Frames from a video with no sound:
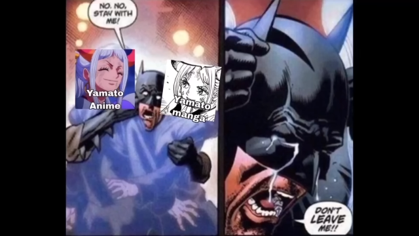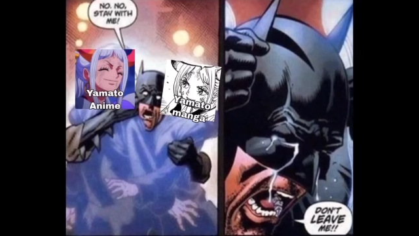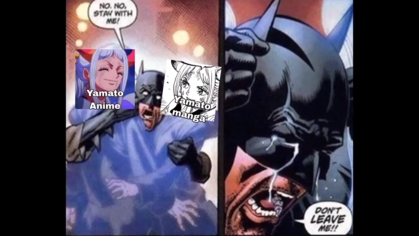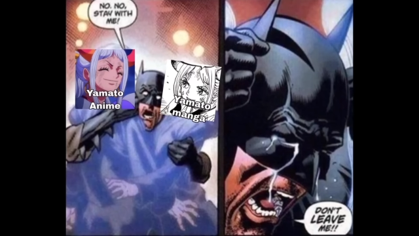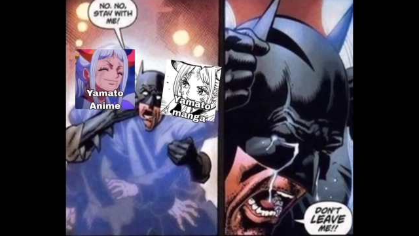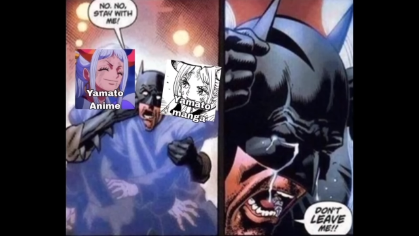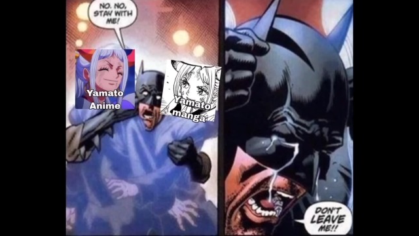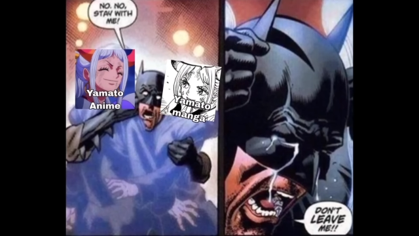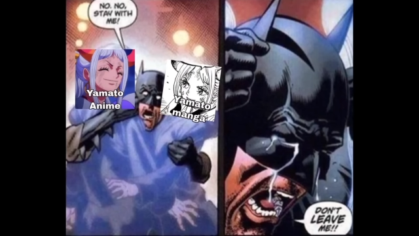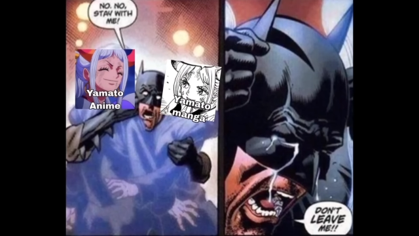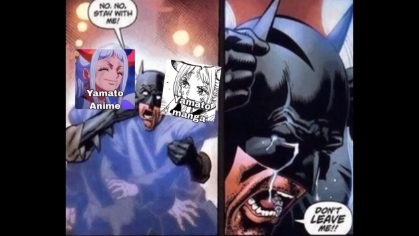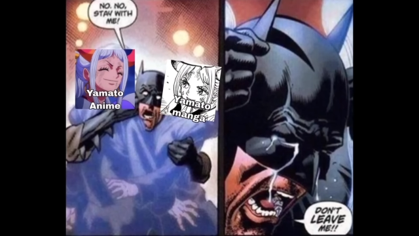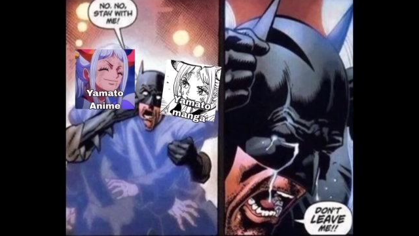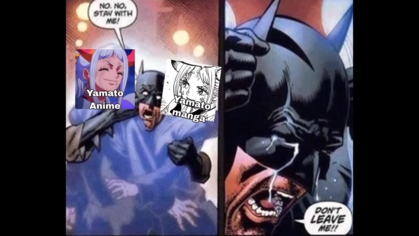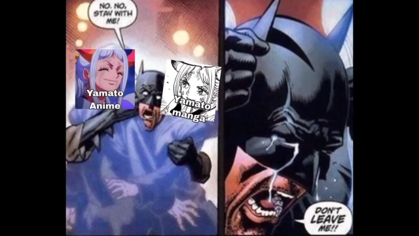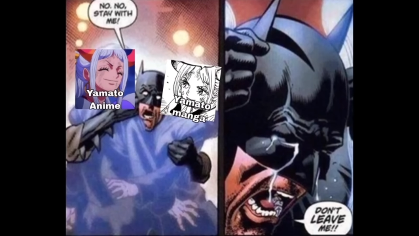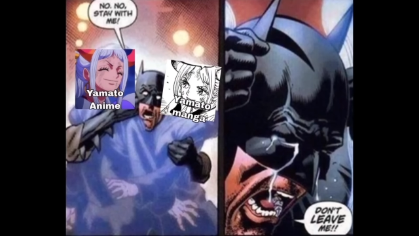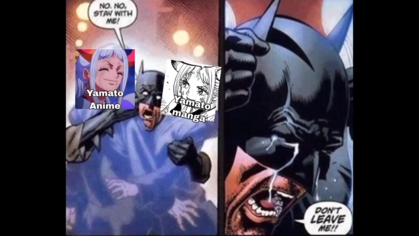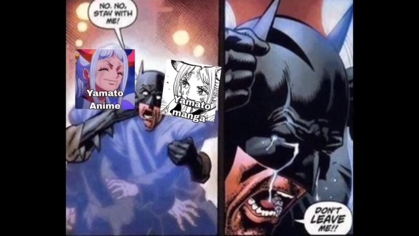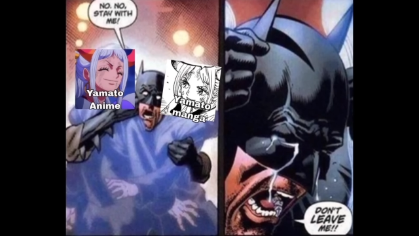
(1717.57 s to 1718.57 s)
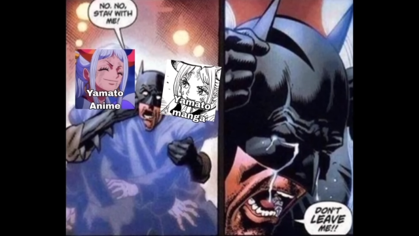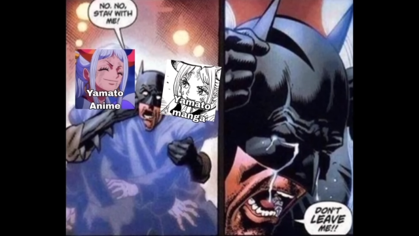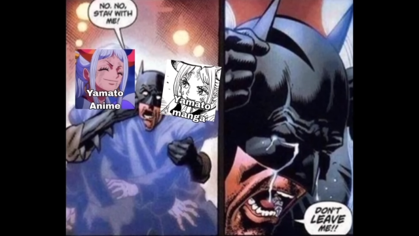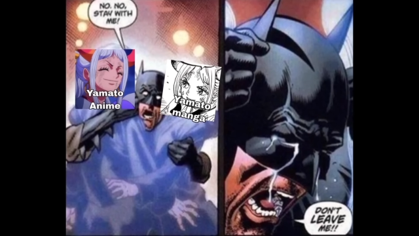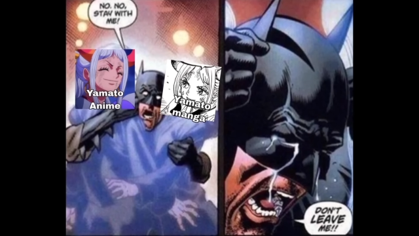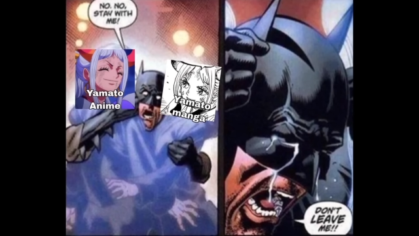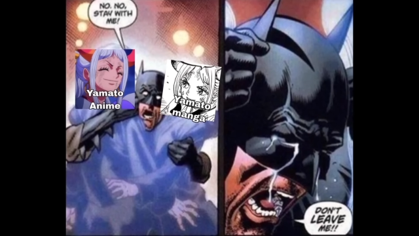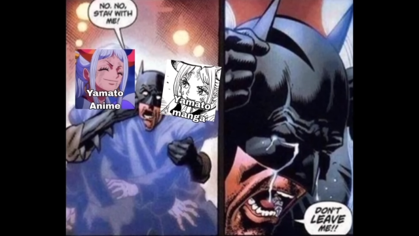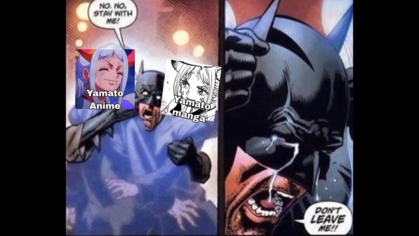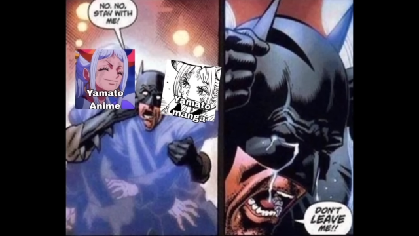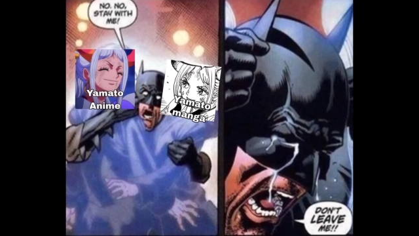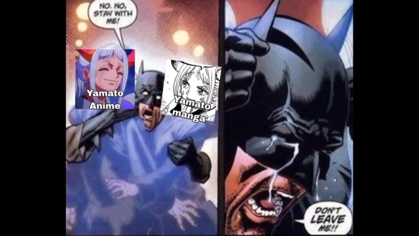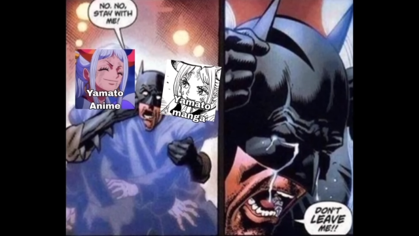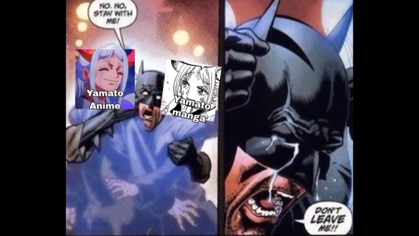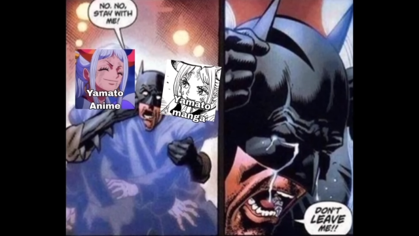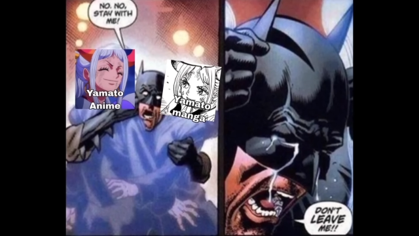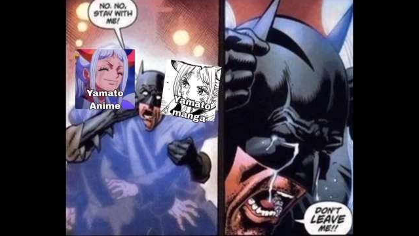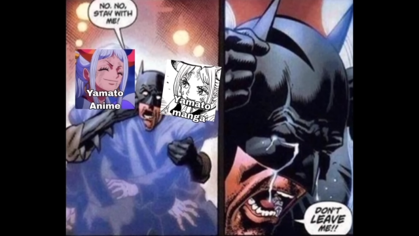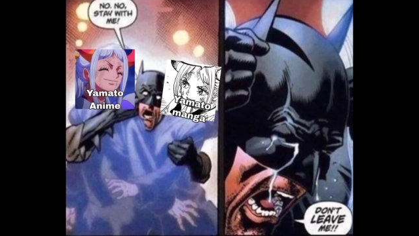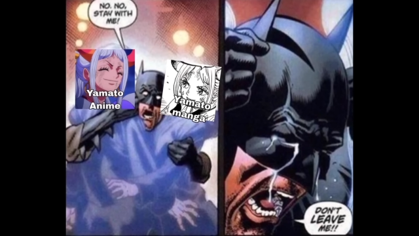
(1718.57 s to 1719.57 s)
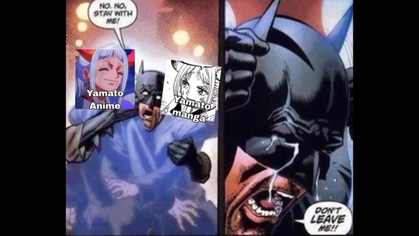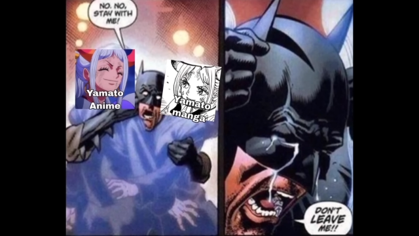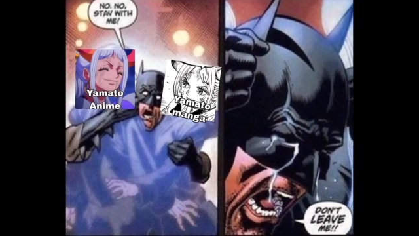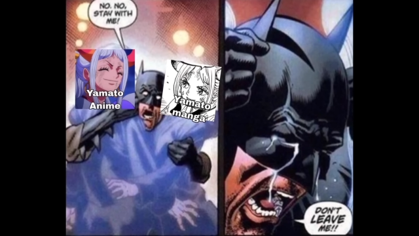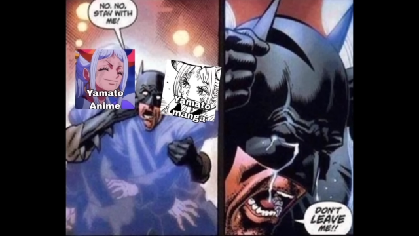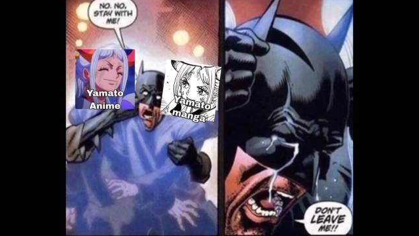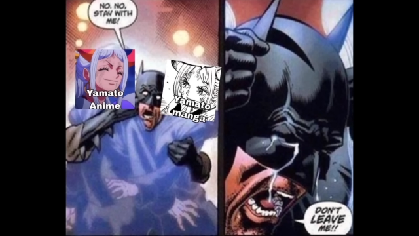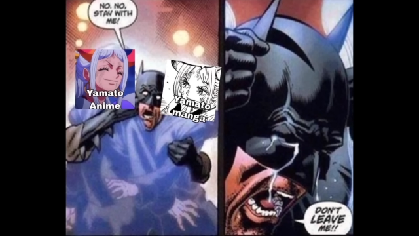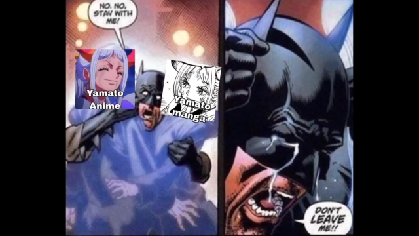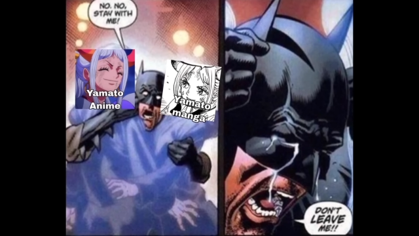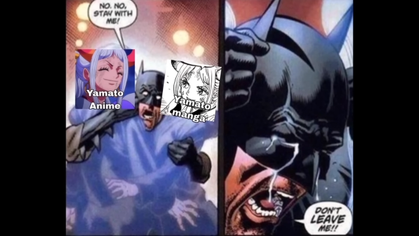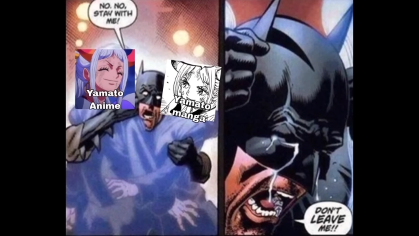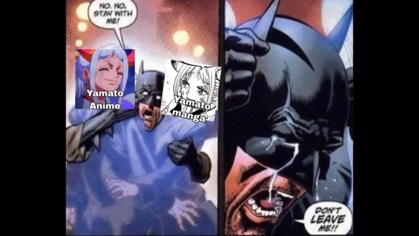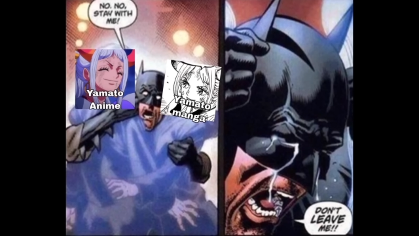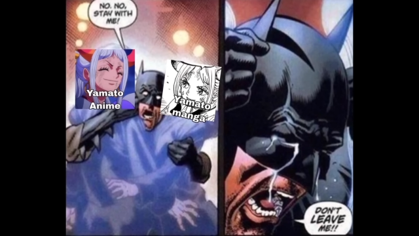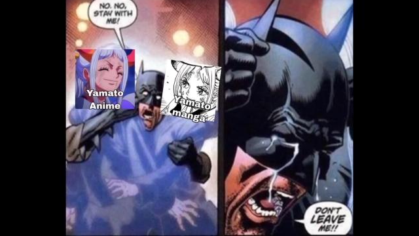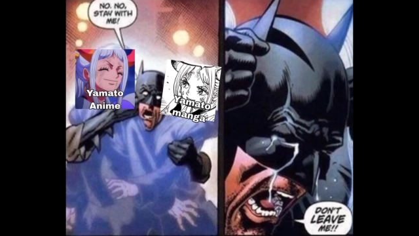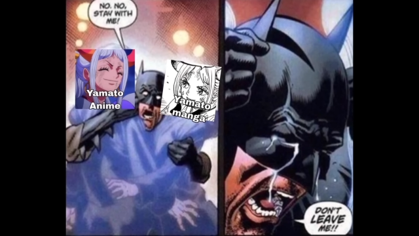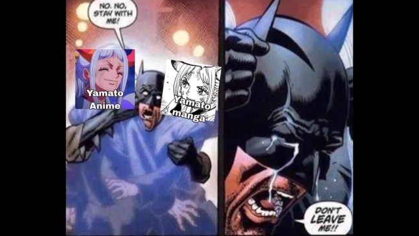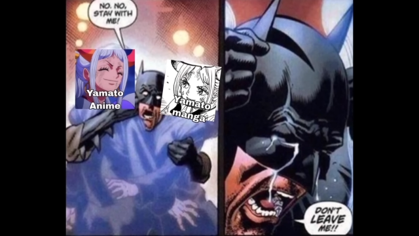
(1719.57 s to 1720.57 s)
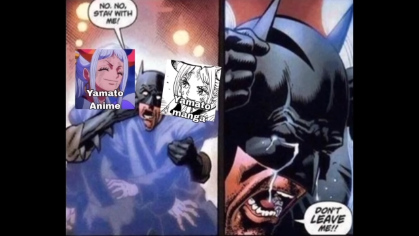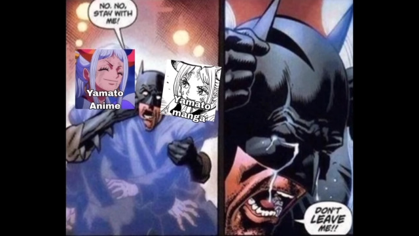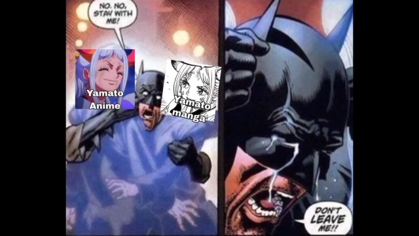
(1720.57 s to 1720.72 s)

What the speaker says: (no speaker visible)